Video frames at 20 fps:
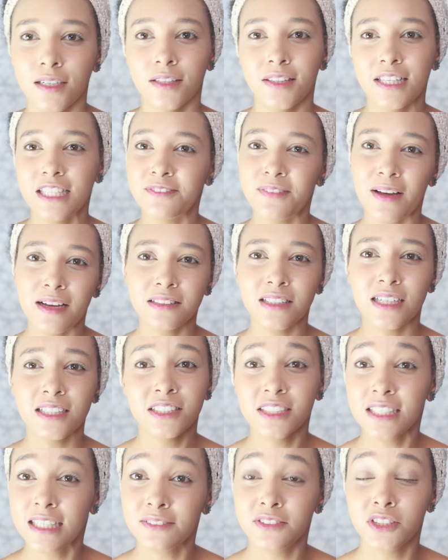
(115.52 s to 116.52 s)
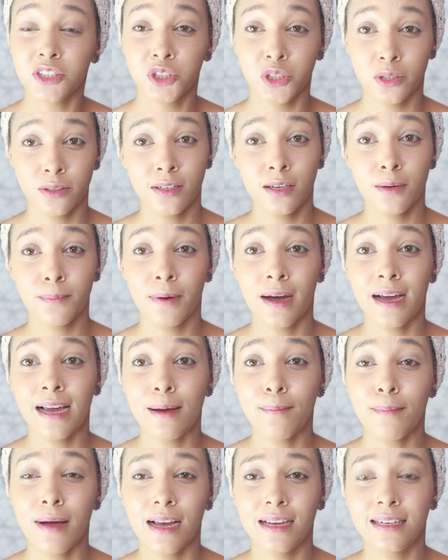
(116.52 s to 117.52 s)
This foundation gives you dewy look, but I
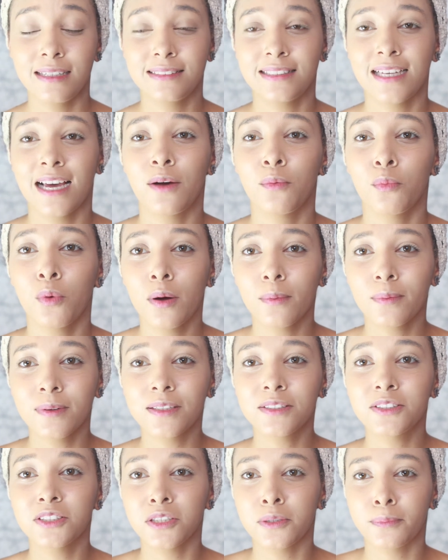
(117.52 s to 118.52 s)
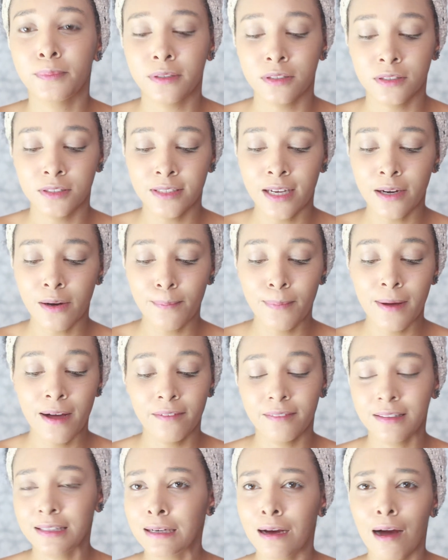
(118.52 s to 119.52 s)
am matting it down. What I'm going to do, because now
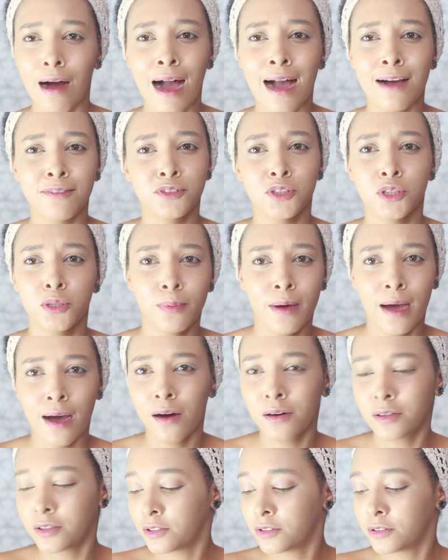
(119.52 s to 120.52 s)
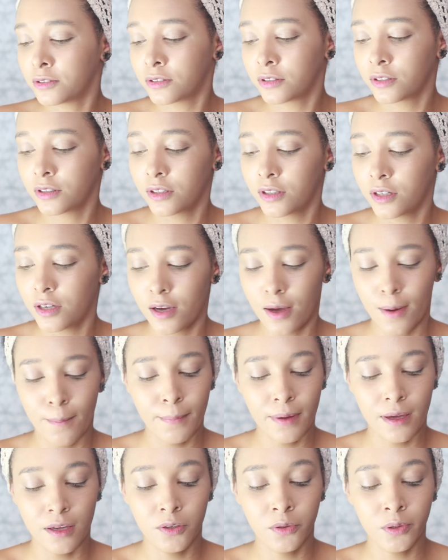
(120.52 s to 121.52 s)
apparently I have two powders.
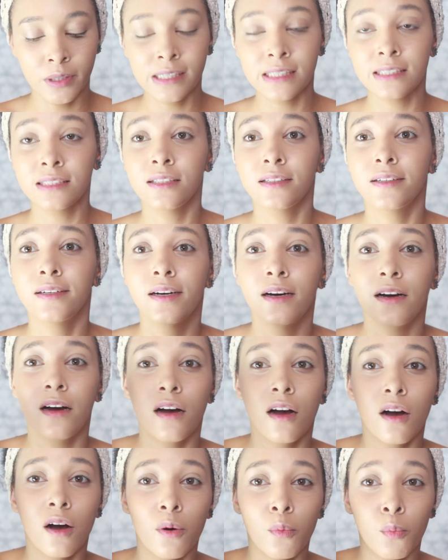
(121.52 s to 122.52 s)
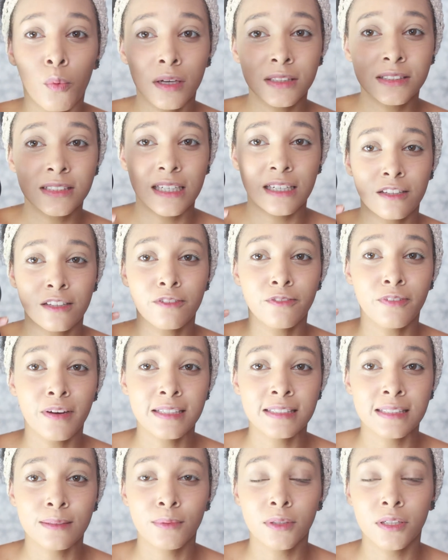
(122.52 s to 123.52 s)
Bit annoying. One of the
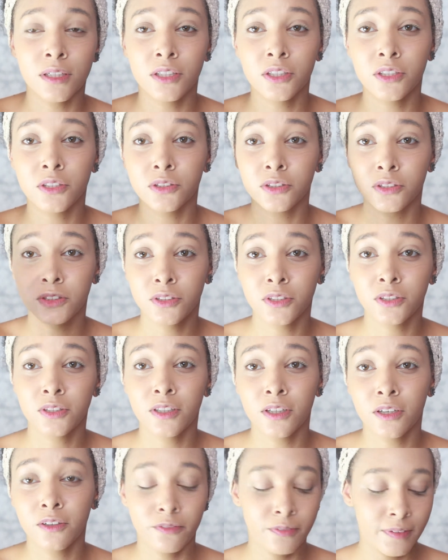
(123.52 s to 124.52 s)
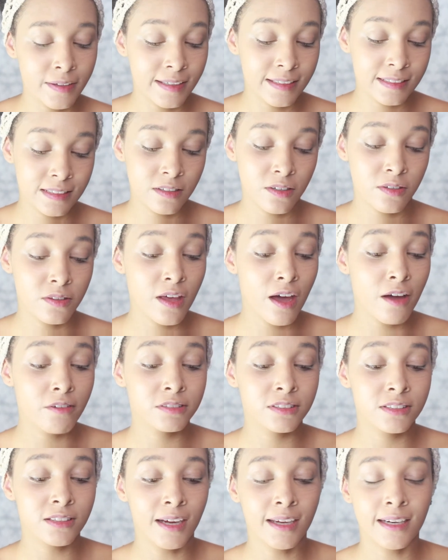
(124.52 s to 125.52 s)
face I'm going to use Studio Fix, and on the
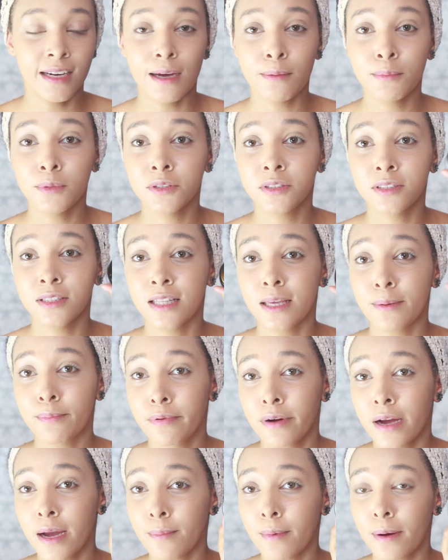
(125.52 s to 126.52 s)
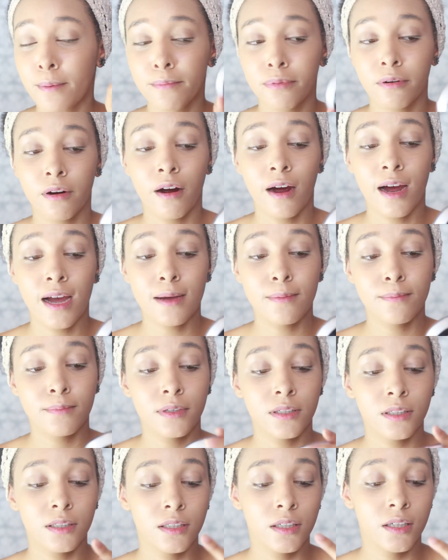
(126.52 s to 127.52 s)
other side I'm using their Prep and
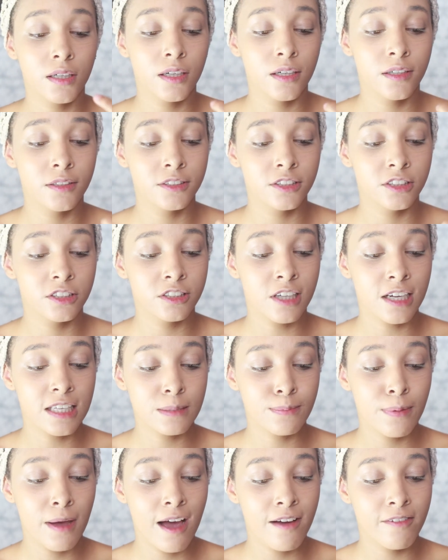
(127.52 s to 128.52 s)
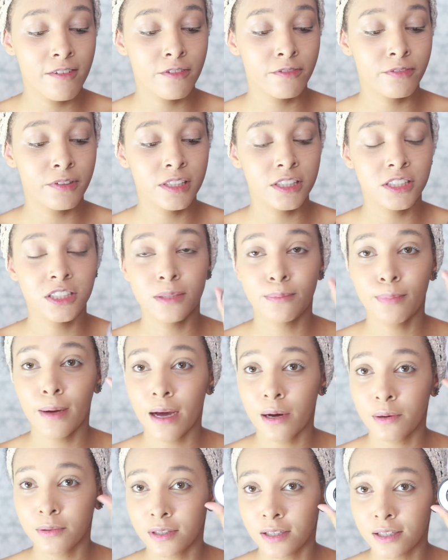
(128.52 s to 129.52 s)
Prime Transparent Finishing
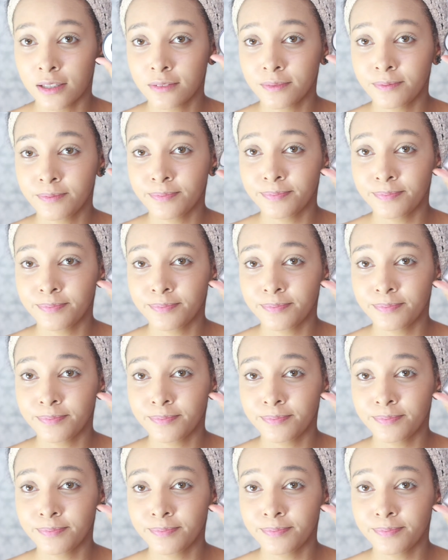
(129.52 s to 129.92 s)
Powder.